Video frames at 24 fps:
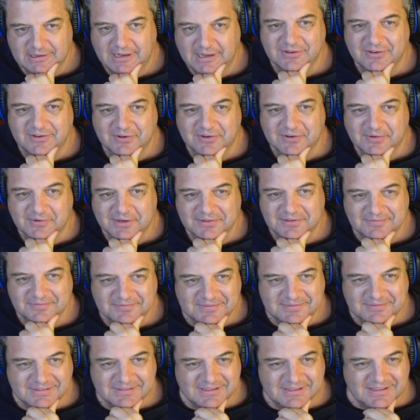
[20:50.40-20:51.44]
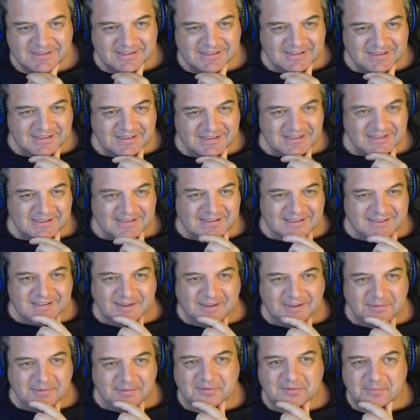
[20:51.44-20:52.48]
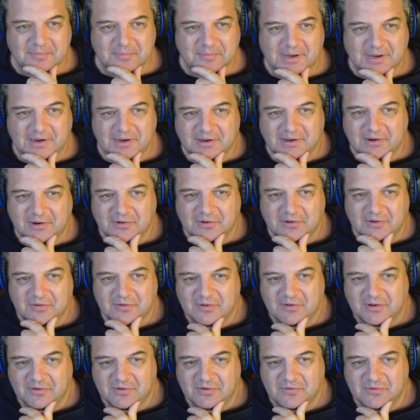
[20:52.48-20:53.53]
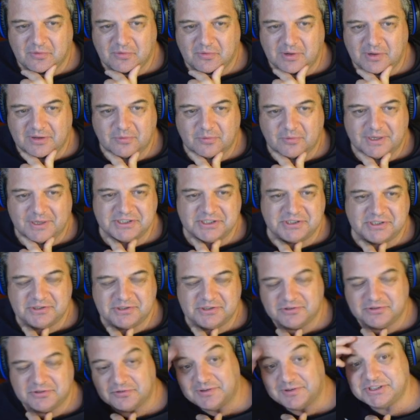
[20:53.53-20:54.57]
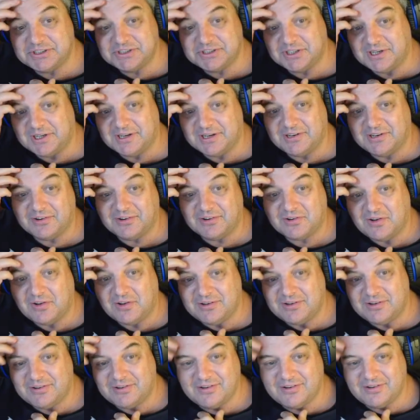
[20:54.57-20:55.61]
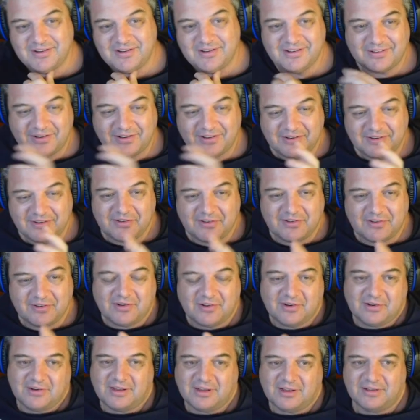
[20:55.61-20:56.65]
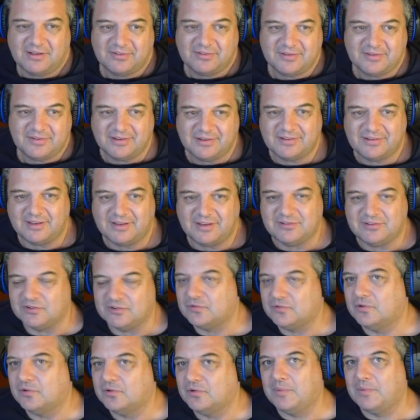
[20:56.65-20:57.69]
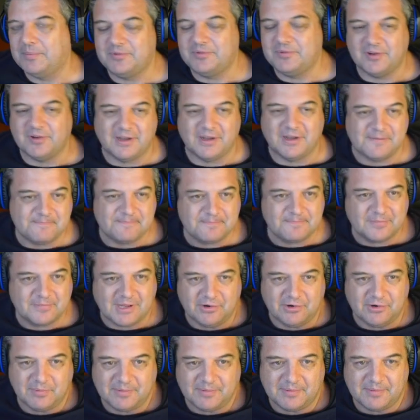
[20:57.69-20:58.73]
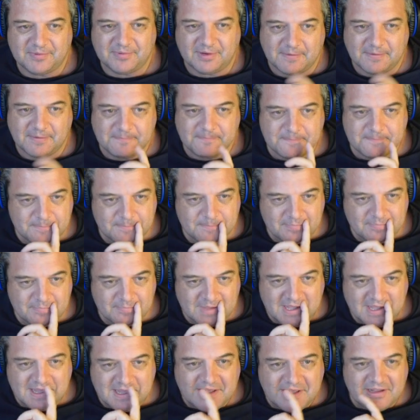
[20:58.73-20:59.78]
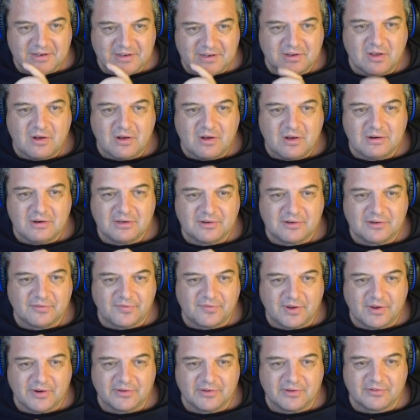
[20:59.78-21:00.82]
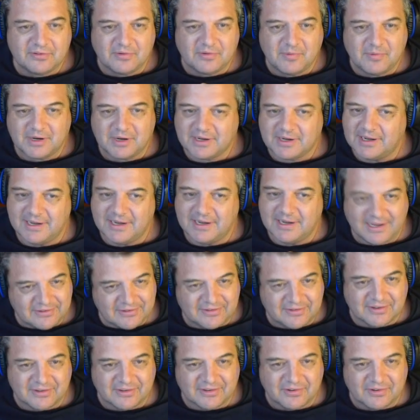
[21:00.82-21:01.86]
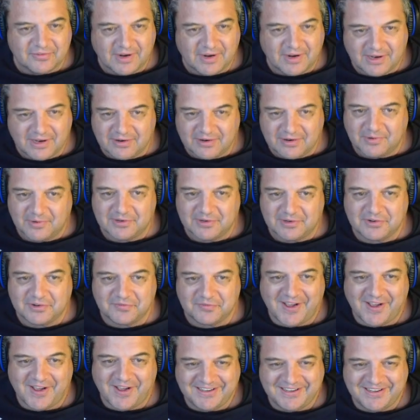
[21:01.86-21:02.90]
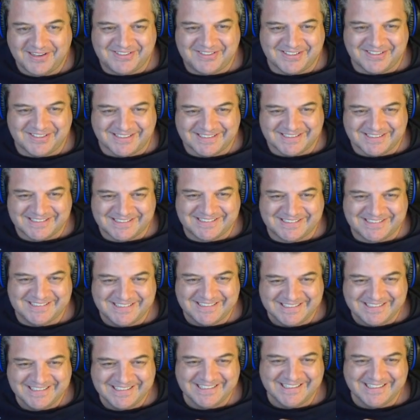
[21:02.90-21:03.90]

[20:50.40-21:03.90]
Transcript: Ah, this is the one. He must have been able to get a quick screenshot. The goal is... So this is on the Sussex Royal website, their new website. The goal is to focus on what connects us rather than what divides us.